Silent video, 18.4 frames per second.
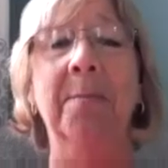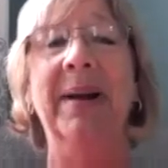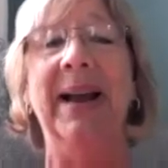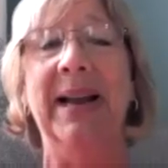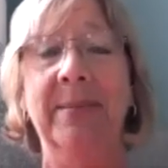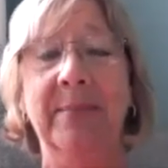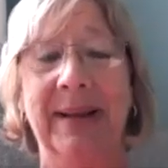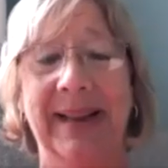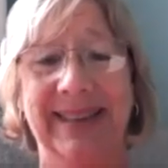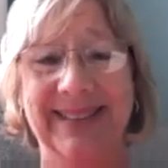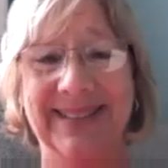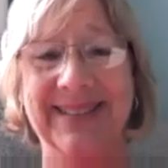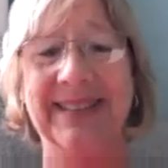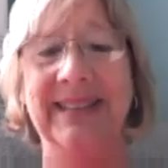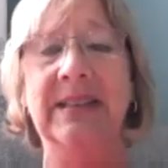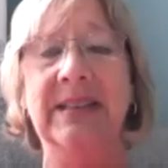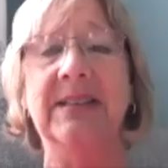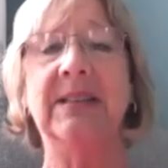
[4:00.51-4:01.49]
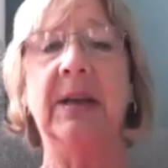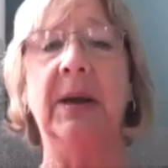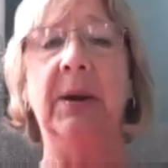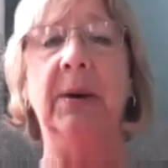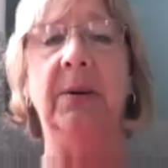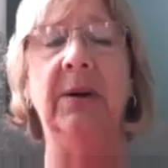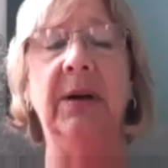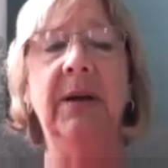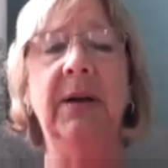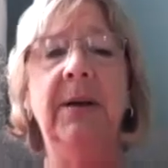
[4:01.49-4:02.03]
pain medicine.
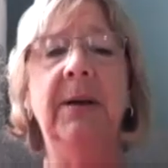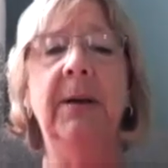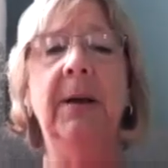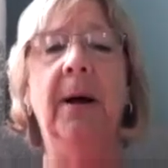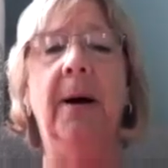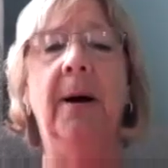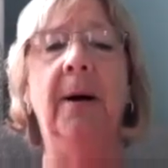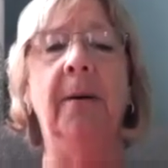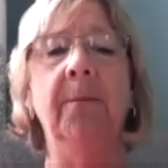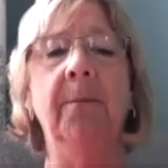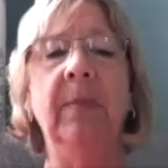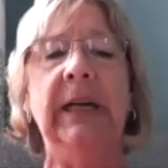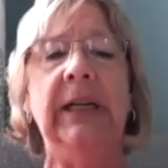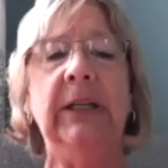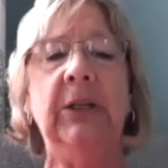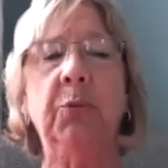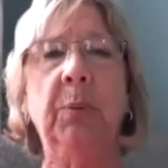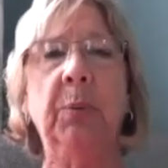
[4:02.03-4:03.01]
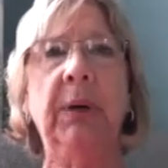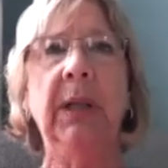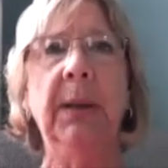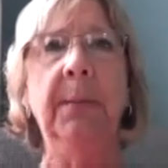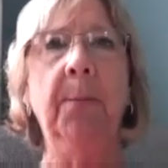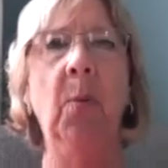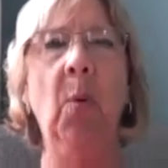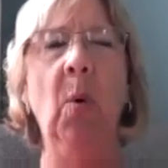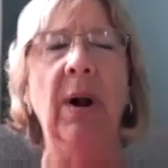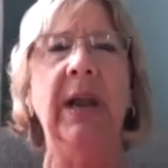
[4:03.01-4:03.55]
So it's really
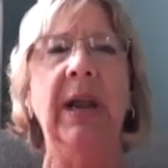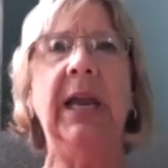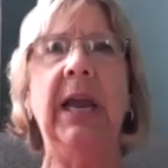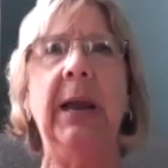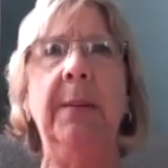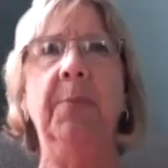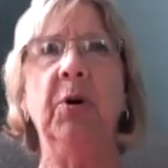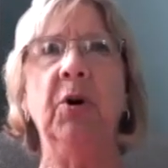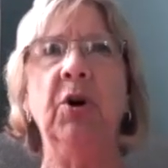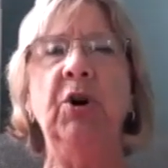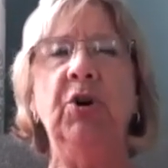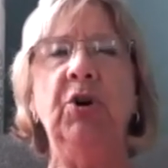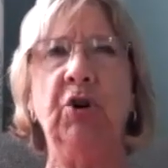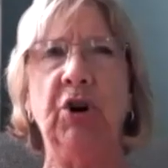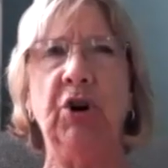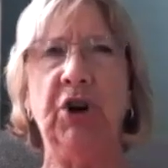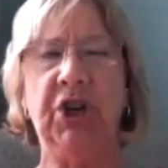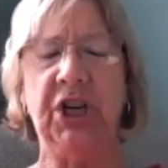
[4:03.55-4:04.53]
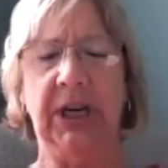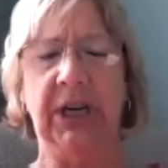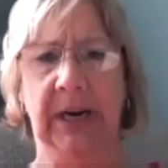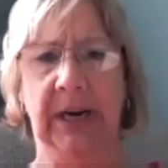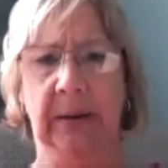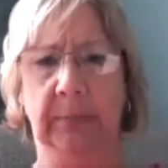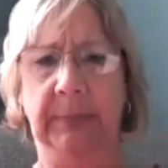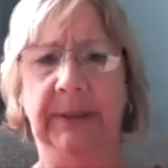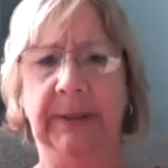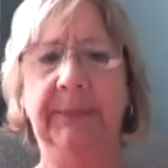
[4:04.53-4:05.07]
important to keep your nutrition
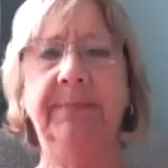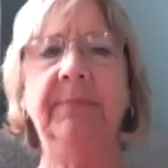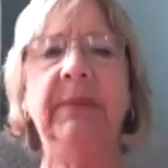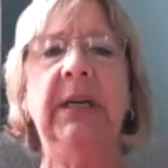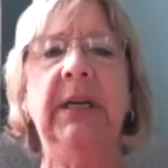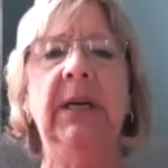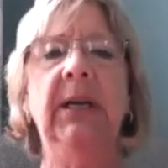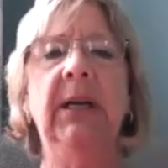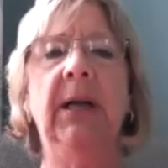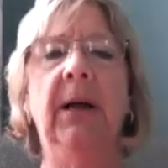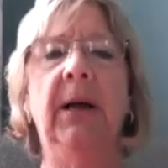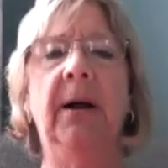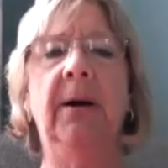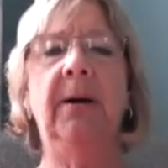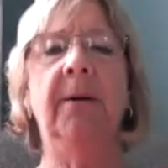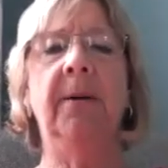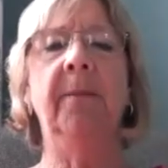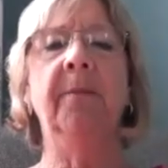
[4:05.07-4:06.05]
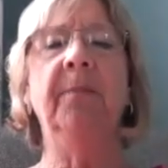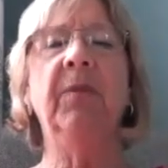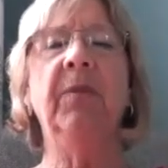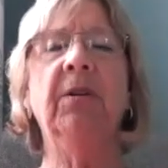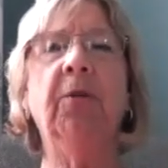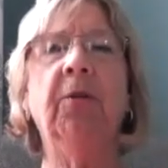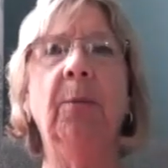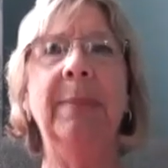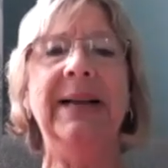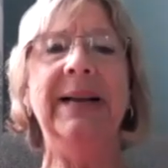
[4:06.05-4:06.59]
up. For
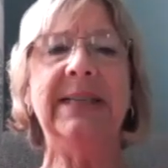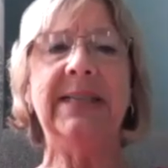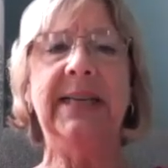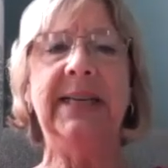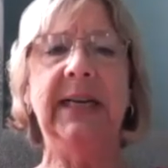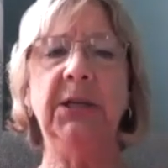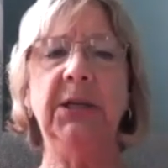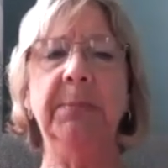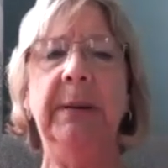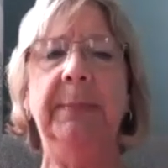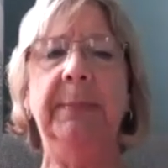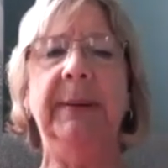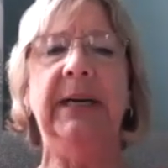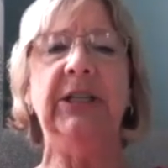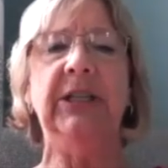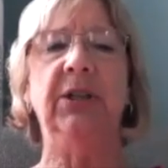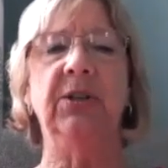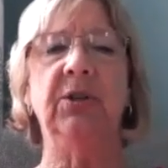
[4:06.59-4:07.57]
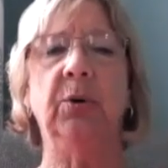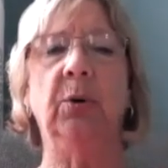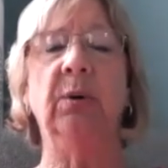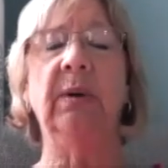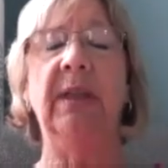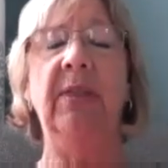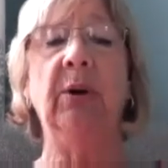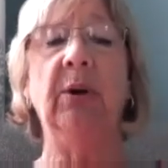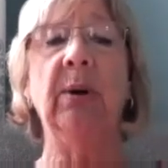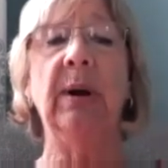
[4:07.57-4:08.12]
mastectomy patients,
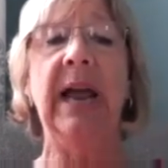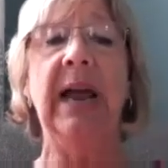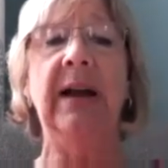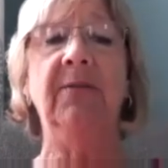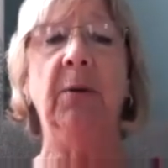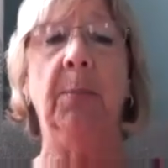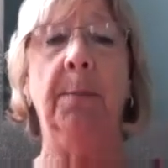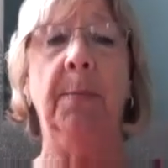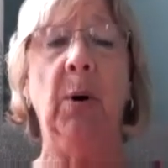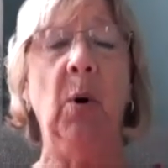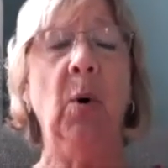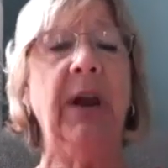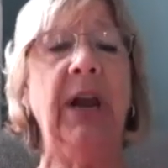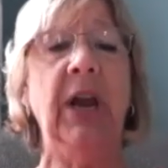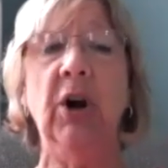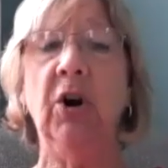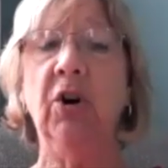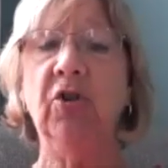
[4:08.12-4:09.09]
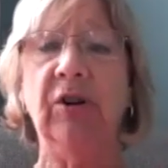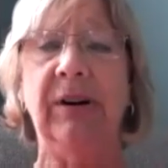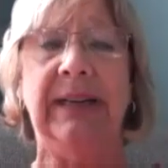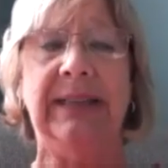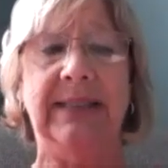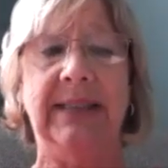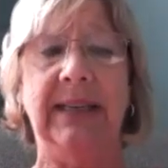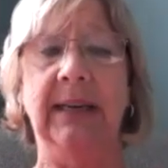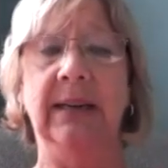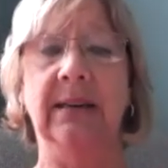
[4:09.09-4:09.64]
certainly they're going to have a bulkier
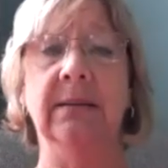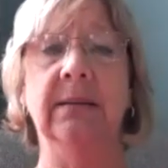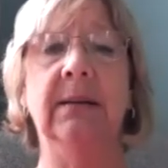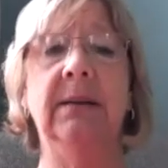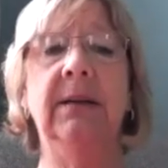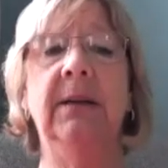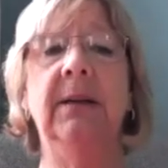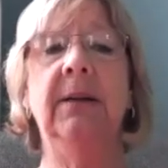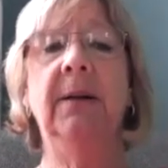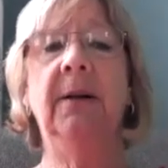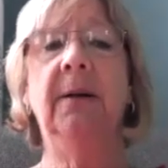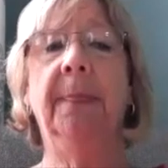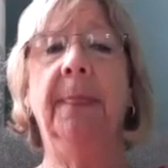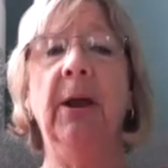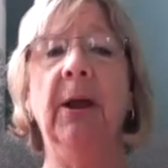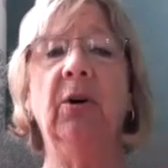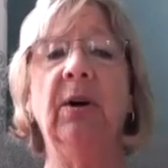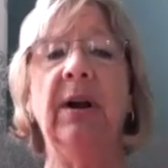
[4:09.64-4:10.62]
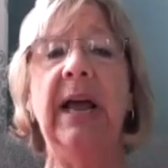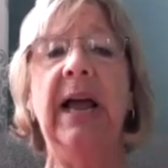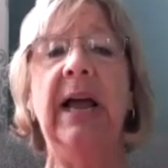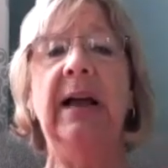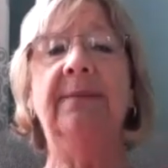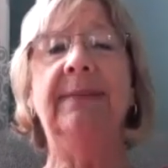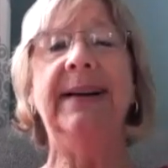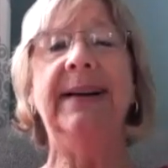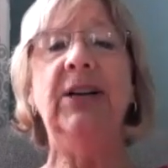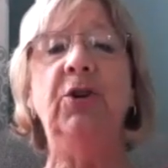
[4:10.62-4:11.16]
dressing. They're going to
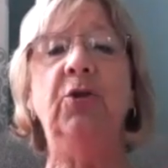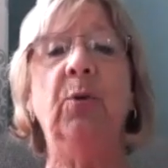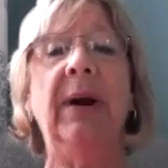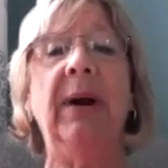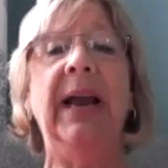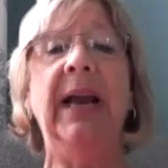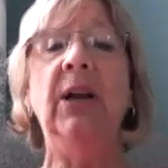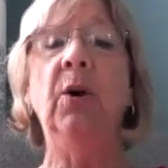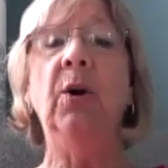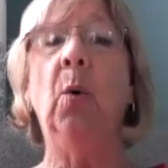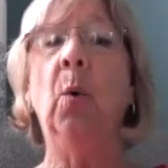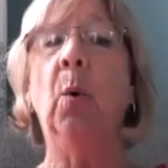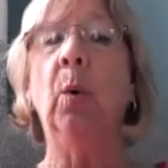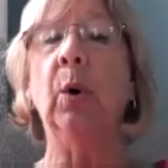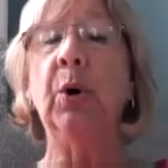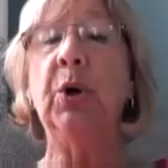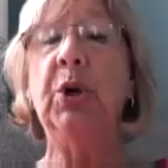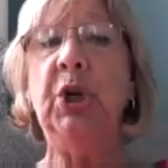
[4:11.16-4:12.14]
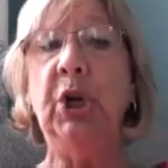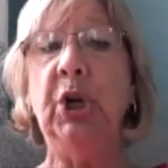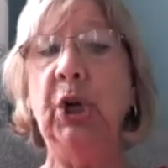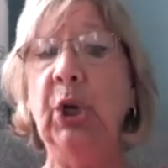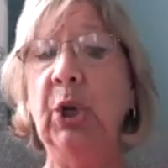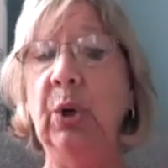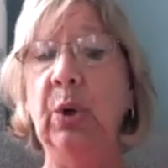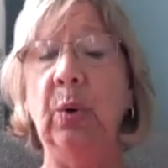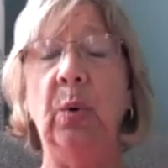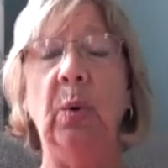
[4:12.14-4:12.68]
have a drain or
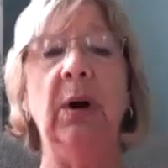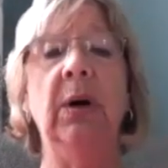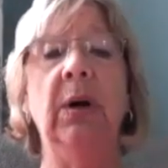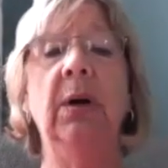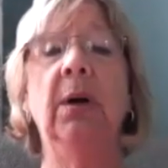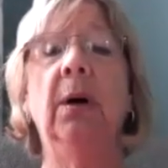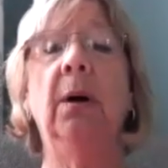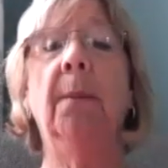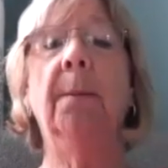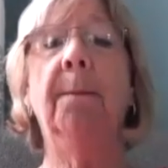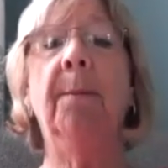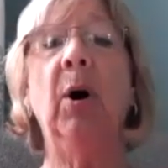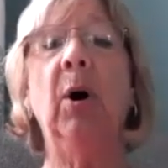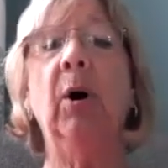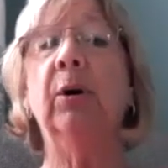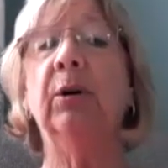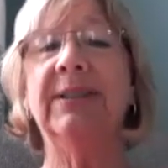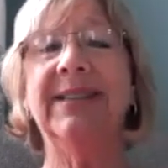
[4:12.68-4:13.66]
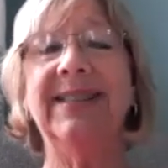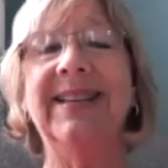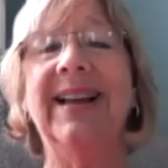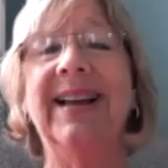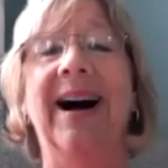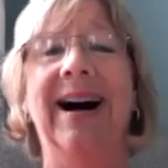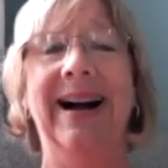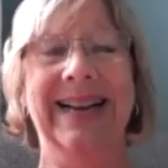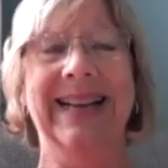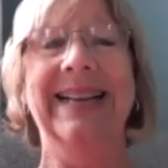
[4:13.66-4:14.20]
two per
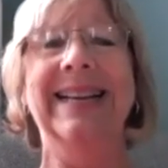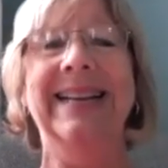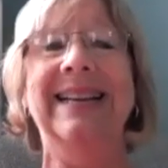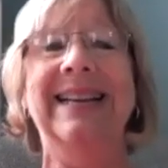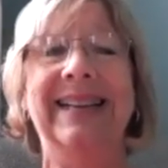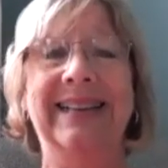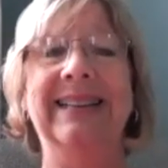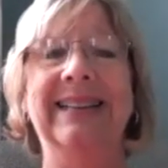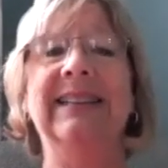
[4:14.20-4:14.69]
side.